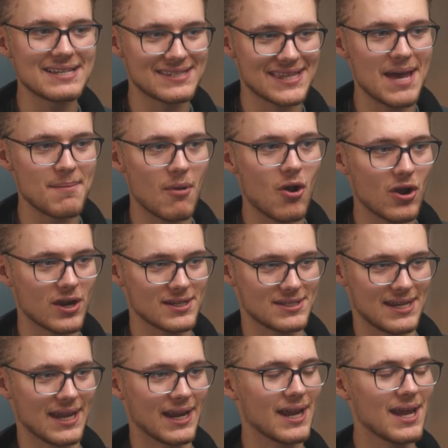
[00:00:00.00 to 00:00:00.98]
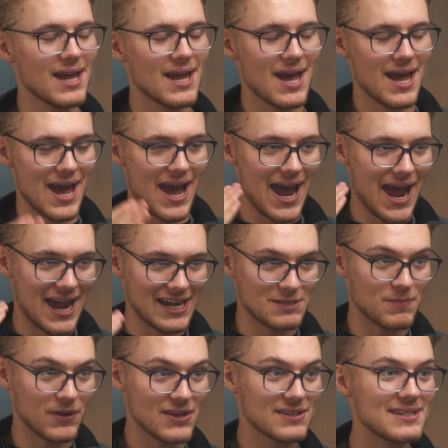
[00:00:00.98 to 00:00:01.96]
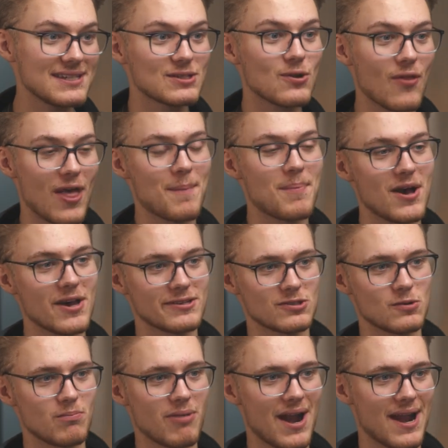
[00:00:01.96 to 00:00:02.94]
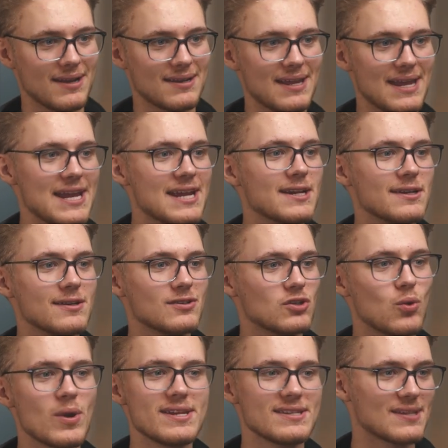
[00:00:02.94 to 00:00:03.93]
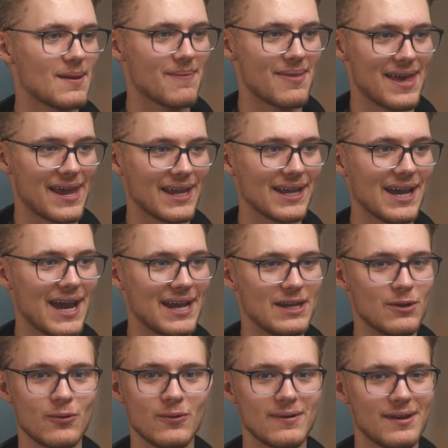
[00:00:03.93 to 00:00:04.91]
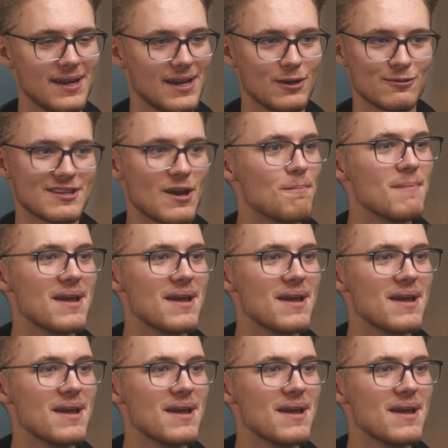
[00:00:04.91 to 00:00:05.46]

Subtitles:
is their marketing, and it's because he's got that personal brand. He can tweet something and he'll sell